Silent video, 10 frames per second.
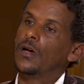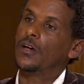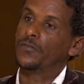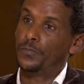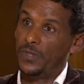
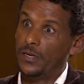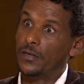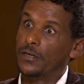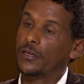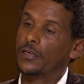have
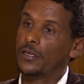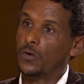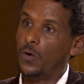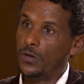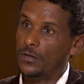played a key
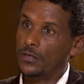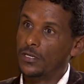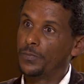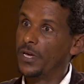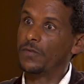role
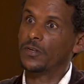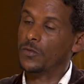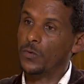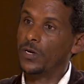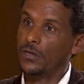in paving
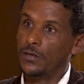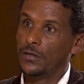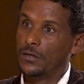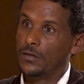the way